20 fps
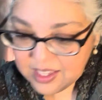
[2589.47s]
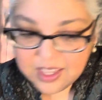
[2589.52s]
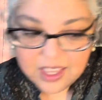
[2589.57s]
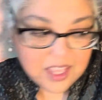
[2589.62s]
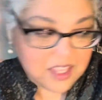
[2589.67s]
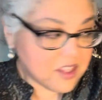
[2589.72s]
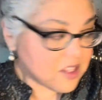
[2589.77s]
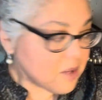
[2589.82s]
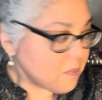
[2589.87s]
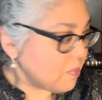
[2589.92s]

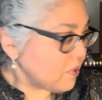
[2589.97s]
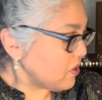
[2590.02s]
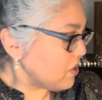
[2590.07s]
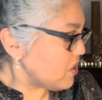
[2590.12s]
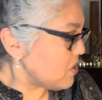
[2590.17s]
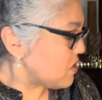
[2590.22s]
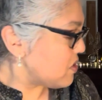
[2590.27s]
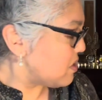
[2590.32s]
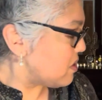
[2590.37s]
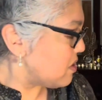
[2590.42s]
And the book
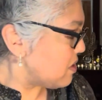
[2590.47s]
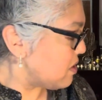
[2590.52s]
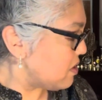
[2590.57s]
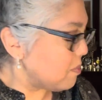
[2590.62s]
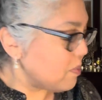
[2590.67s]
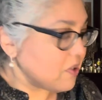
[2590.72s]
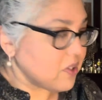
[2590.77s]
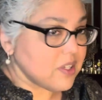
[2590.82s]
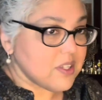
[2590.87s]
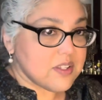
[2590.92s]
is, the
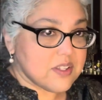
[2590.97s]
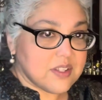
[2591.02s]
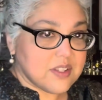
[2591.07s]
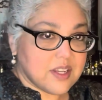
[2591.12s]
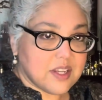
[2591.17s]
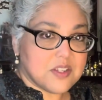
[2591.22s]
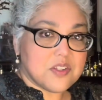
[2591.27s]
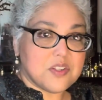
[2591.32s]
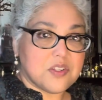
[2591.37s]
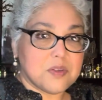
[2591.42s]
book is
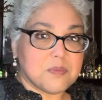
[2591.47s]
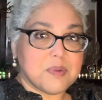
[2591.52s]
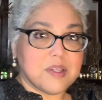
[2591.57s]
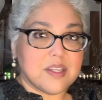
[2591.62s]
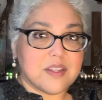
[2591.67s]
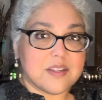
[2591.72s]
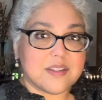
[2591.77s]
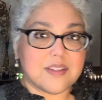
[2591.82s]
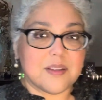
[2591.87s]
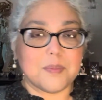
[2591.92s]
nice too,
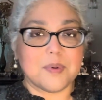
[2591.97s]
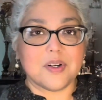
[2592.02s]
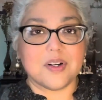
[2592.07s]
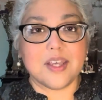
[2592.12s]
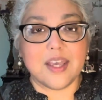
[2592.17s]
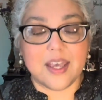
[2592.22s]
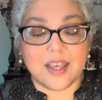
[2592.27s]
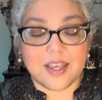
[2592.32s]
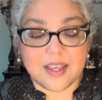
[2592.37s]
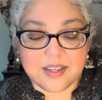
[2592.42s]
because the book
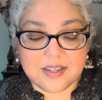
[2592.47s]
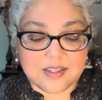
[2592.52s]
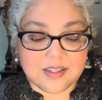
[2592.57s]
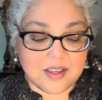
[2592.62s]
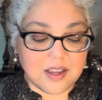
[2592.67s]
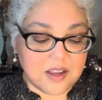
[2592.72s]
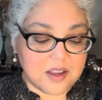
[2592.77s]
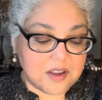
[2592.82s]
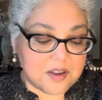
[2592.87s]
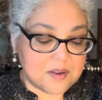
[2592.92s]
has,
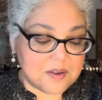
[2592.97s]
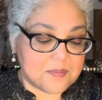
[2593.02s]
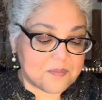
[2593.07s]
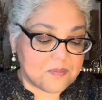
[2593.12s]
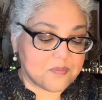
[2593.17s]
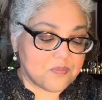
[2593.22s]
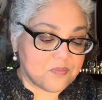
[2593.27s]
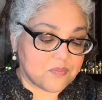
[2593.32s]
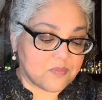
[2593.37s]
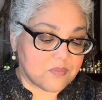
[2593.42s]

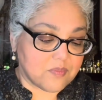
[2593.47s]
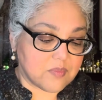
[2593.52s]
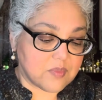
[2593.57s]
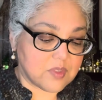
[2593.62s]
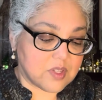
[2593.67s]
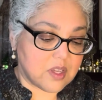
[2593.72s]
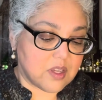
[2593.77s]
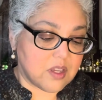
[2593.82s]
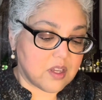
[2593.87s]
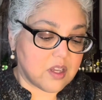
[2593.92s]
um,
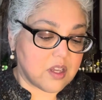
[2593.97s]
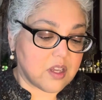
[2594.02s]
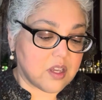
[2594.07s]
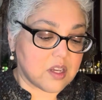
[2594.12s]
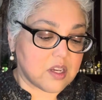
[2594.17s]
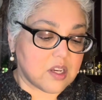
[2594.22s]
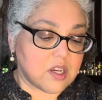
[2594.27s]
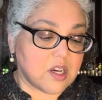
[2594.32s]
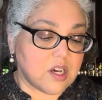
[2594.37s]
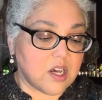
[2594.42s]
a uh,
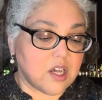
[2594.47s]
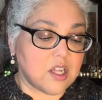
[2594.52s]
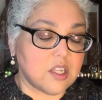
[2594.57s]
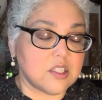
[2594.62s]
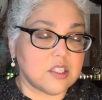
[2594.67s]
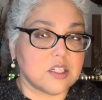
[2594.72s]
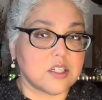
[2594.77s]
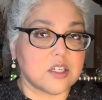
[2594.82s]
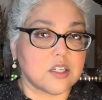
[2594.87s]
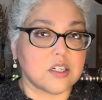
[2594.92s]

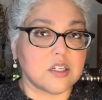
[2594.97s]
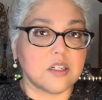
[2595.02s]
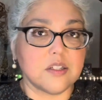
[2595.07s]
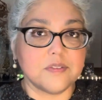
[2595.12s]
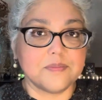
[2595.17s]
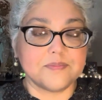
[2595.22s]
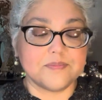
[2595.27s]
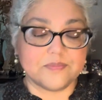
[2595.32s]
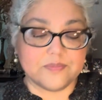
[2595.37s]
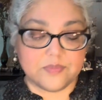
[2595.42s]
color.
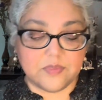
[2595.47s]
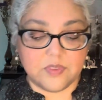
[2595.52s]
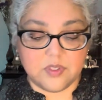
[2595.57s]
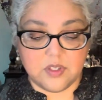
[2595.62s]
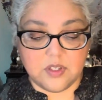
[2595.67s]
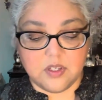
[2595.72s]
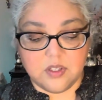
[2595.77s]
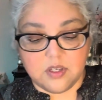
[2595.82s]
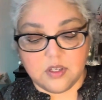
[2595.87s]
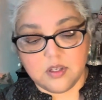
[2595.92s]

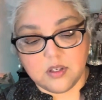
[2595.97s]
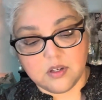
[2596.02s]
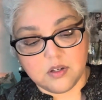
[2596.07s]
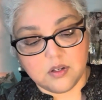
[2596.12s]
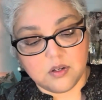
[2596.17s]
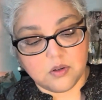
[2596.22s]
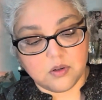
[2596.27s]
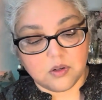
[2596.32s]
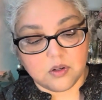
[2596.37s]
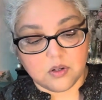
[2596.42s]

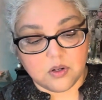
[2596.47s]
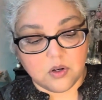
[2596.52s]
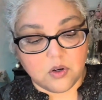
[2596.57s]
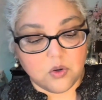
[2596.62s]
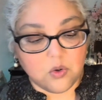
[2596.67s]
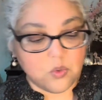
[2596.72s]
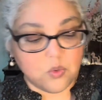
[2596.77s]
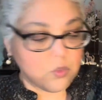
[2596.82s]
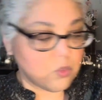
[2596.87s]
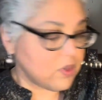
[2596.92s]

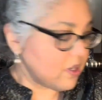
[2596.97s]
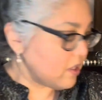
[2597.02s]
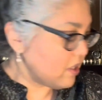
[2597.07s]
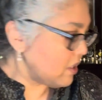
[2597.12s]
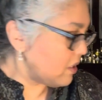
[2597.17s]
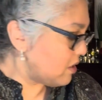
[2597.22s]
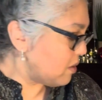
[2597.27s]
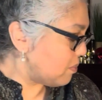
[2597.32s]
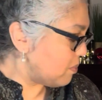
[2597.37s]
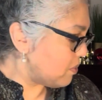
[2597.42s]
Oh, where
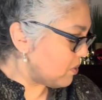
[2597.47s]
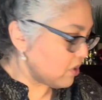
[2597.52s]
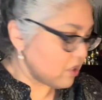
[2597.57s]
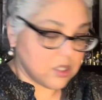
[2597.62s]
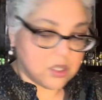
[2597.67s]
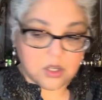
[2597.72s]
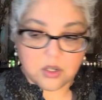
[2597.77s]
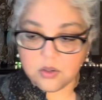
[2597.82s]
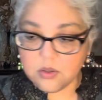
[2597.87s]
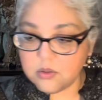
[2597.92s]
did the book
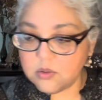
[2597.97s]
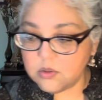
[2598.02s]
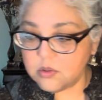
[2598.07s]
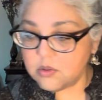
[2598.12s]
go?